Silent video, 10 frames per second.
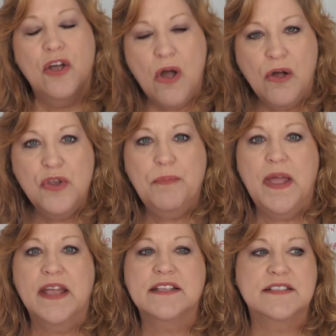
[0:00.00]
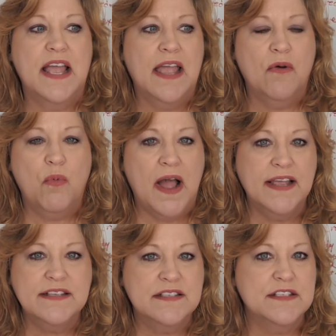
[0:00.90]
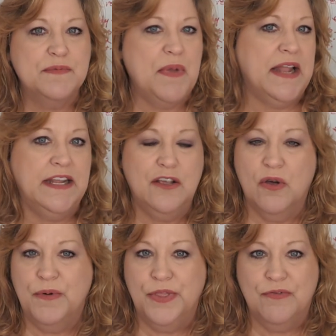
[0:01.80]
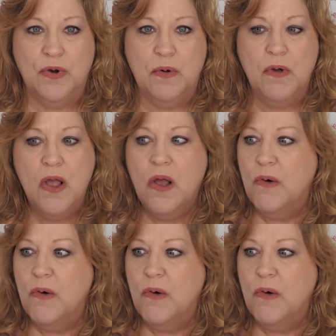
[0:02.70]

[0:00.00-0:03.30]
call your bank and say, why is this penny going through?